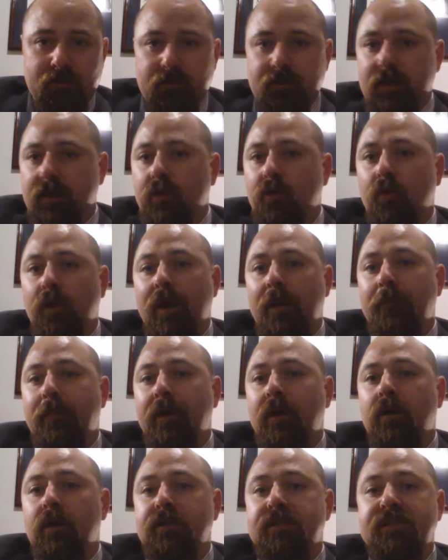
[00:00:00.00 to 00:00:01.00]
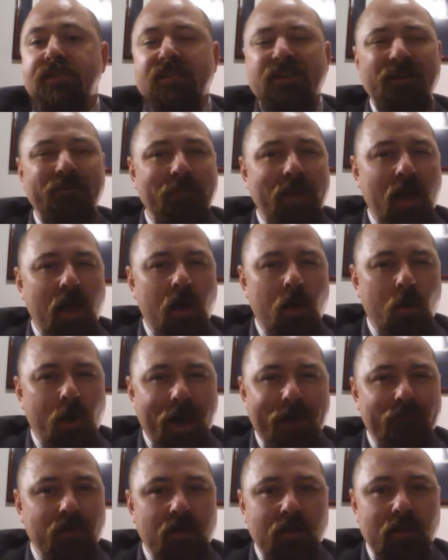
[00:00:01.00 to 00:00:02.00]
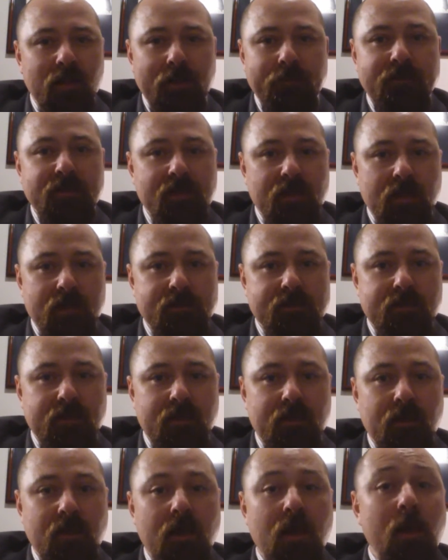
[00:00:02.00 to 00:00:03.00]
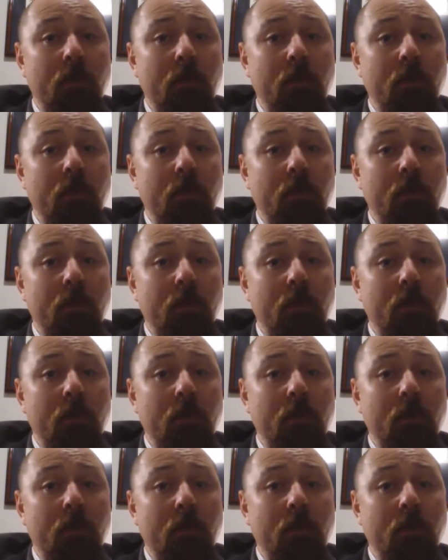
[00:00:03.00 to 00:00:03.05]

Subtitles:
that grandparents somehow have a claim to custody